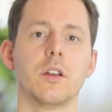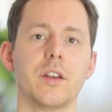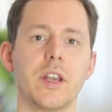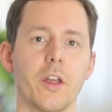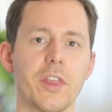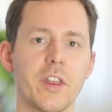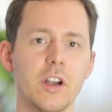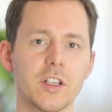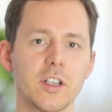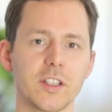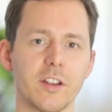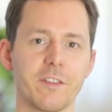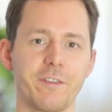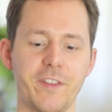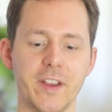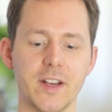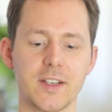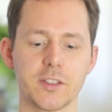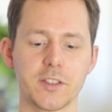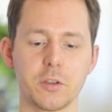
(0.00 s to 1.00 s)
Now, there is a
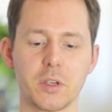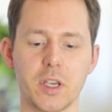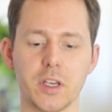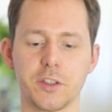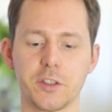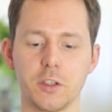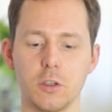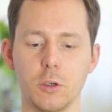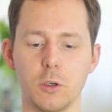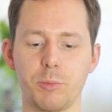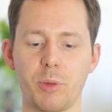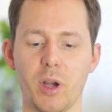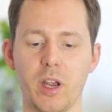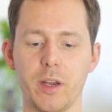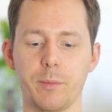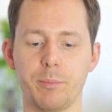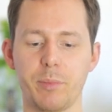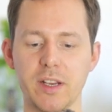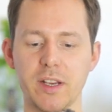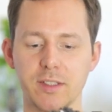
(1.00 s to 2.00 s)
fix you can do by
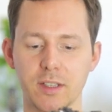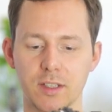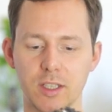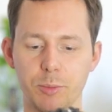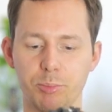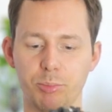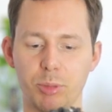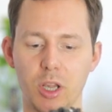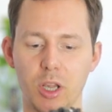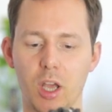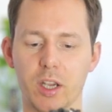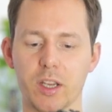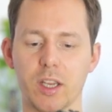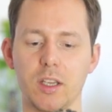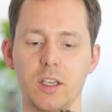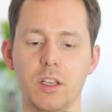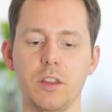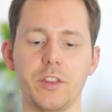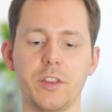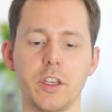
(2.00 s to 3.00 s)
basically plugging
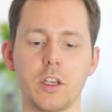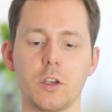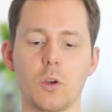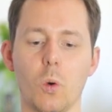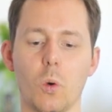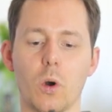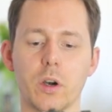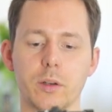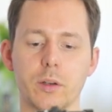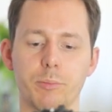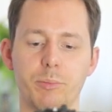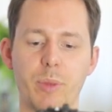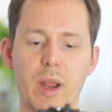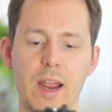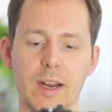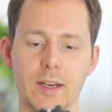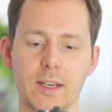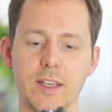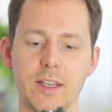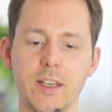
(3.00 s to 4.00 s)
in the cord
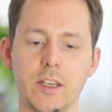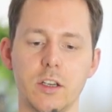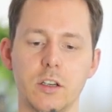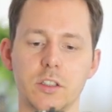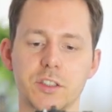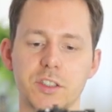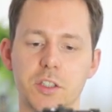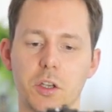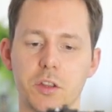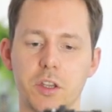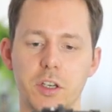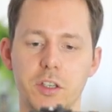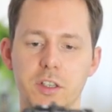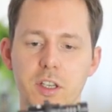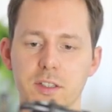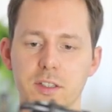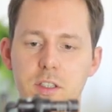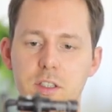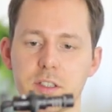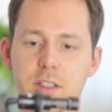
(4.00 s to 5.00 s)
back here so that it
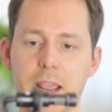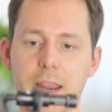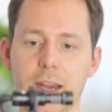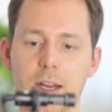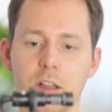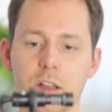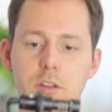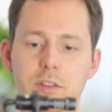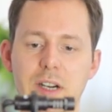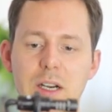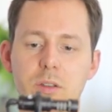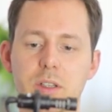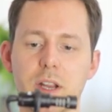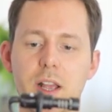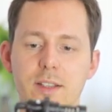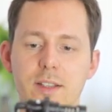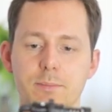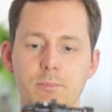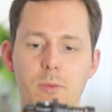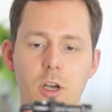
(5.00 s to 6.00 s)
doesn't dangle around
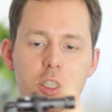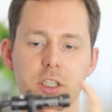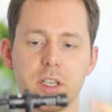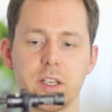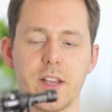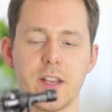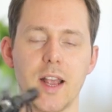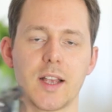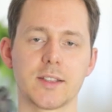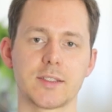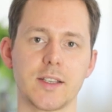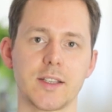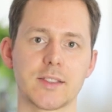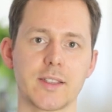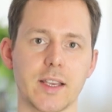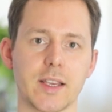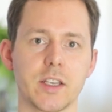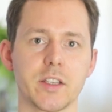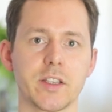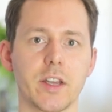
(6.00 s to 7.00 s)
as much and has a
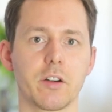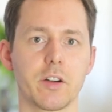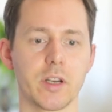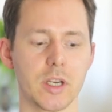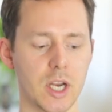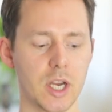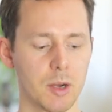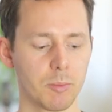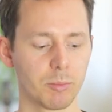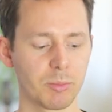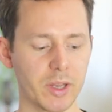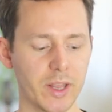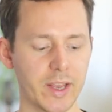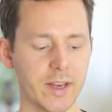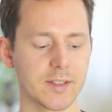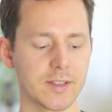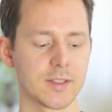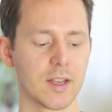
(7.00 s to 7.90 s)
secondary place.